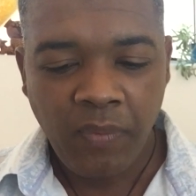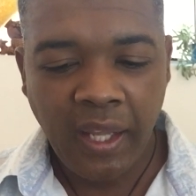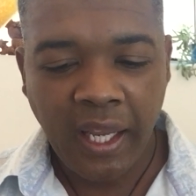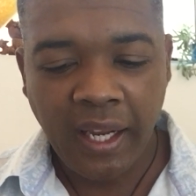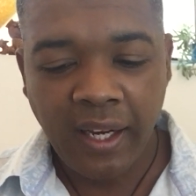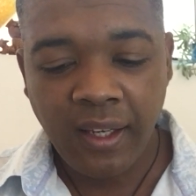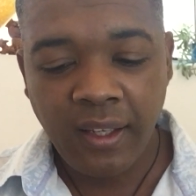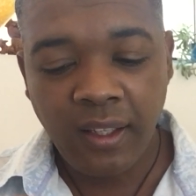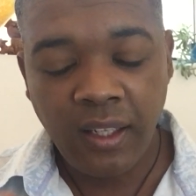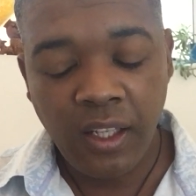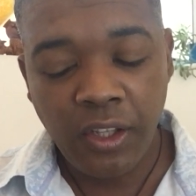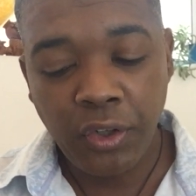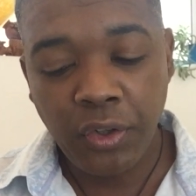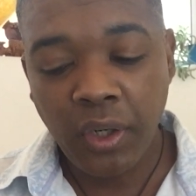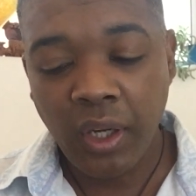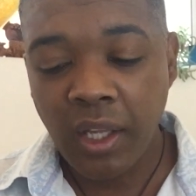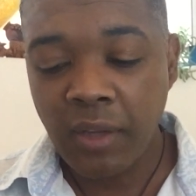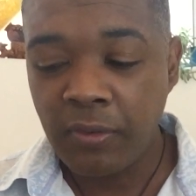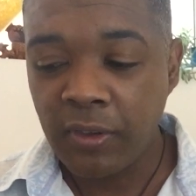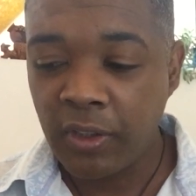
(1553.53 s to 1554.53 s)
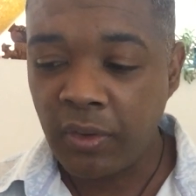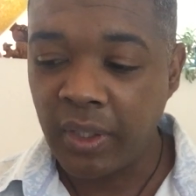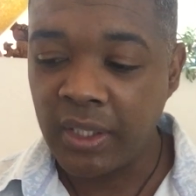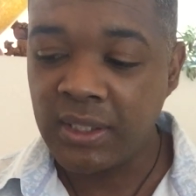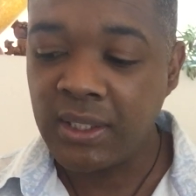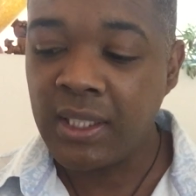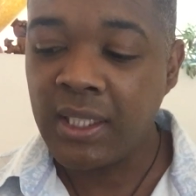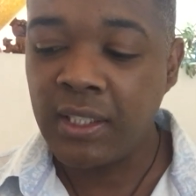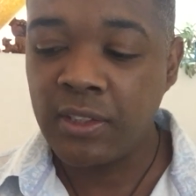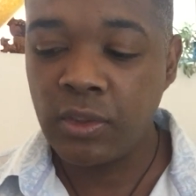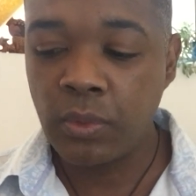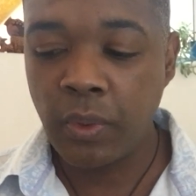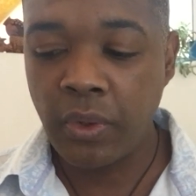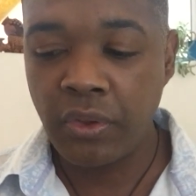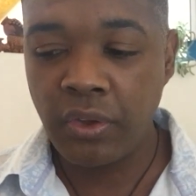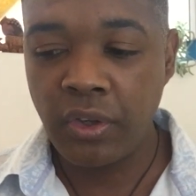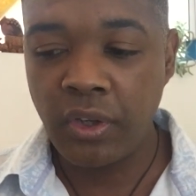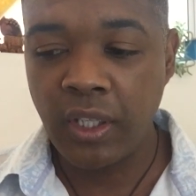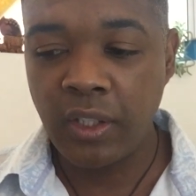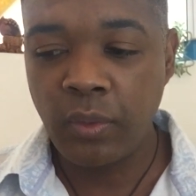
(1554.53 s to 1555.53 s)
And, you know, if it resonates
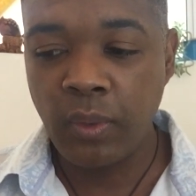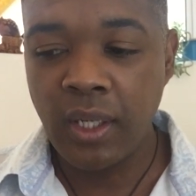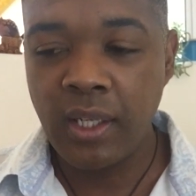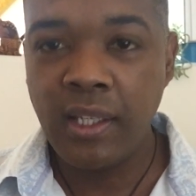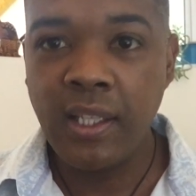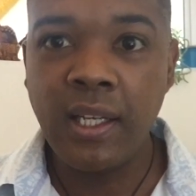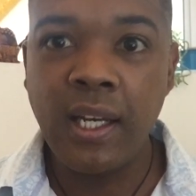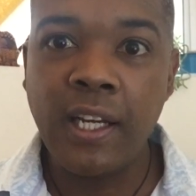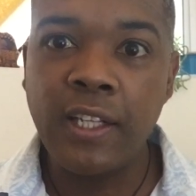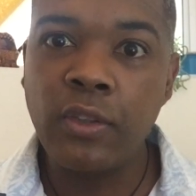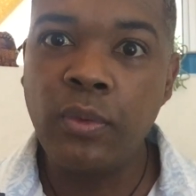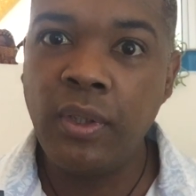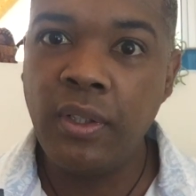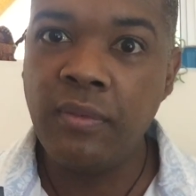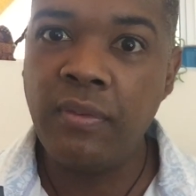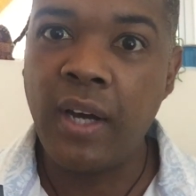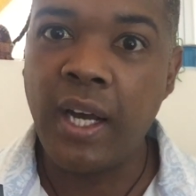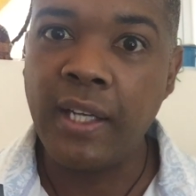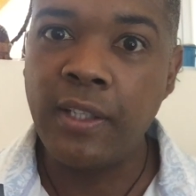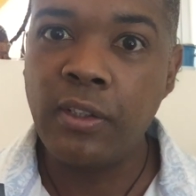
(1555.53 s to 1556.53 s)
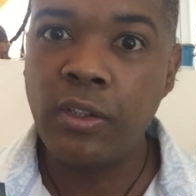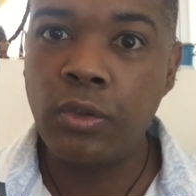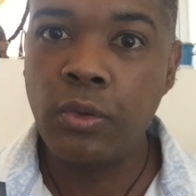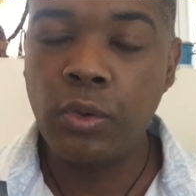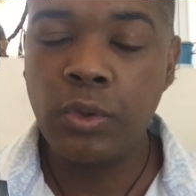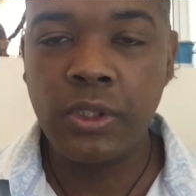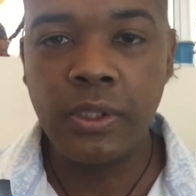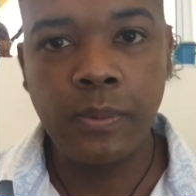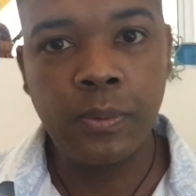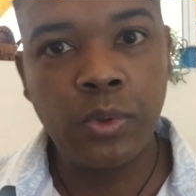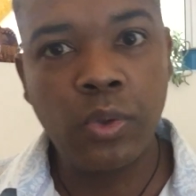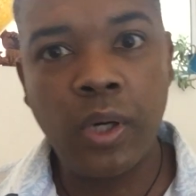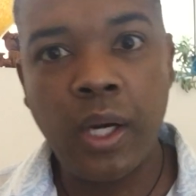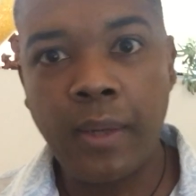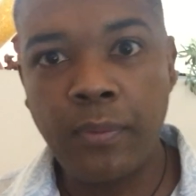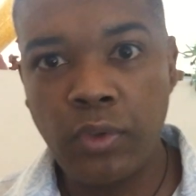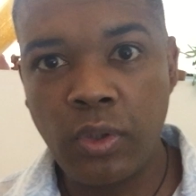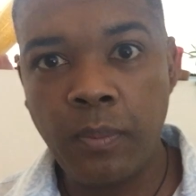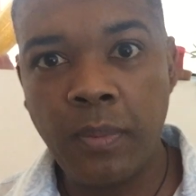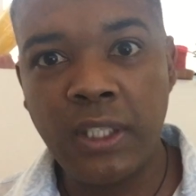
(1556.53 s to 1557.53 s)
with you, I'd really like to invite you to
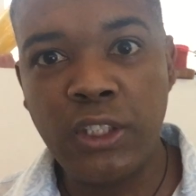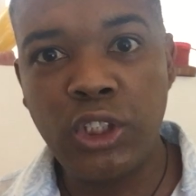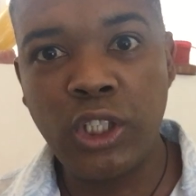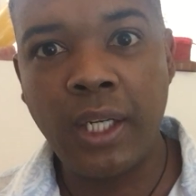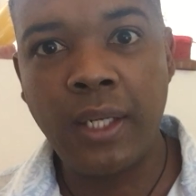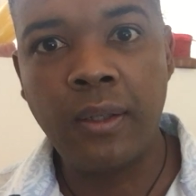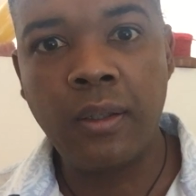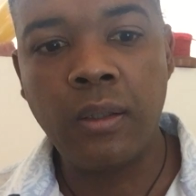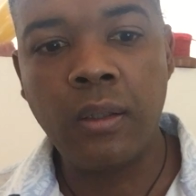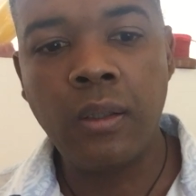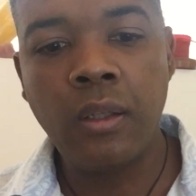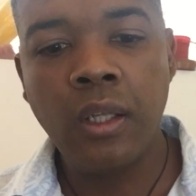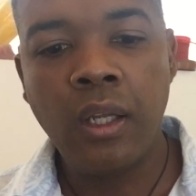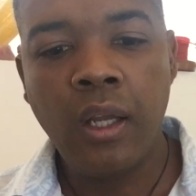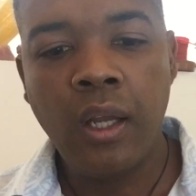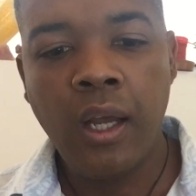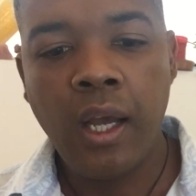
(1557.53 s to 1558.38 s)
subscribe to my channel.